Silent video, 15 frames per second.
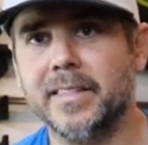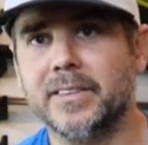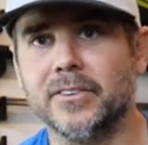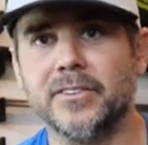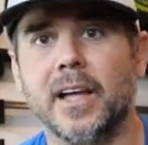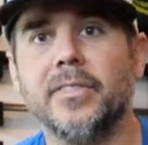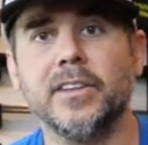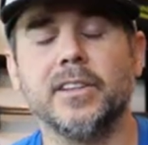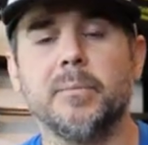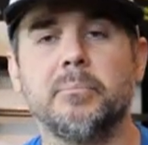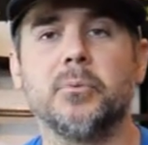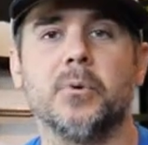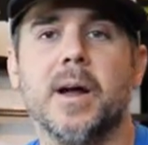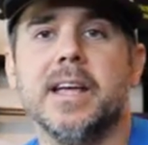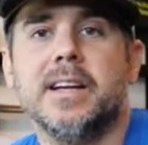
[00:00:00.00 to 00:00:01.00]
there's nothing to
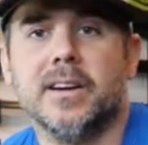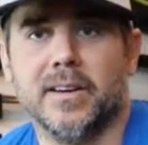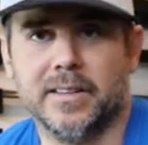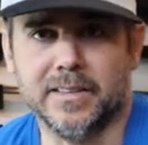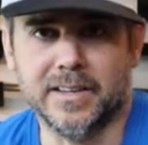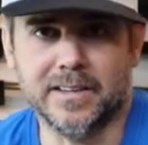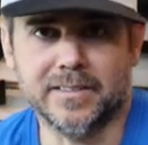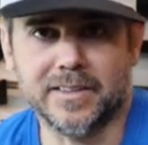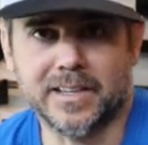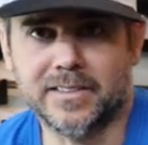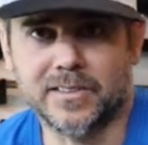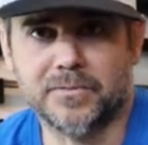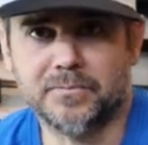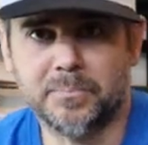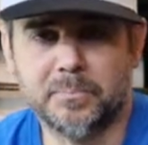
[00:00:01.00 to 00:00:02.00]
break on these. Like
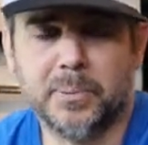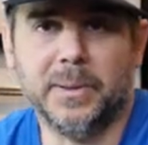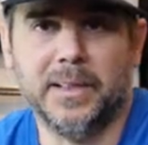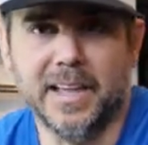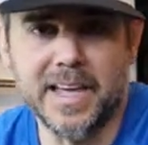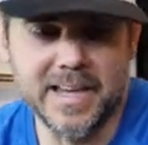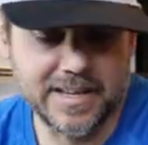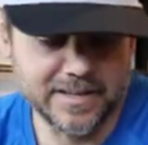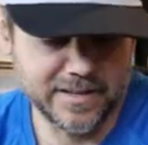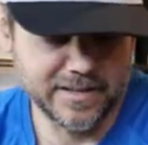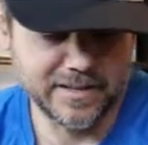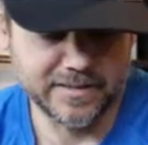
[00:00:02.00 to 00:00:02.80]
it's a plate.